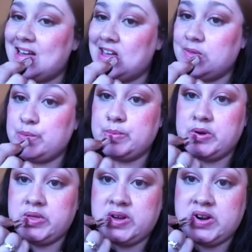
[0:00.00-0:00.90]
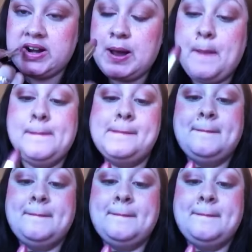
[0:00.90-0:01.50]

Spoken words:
I have them both on right now.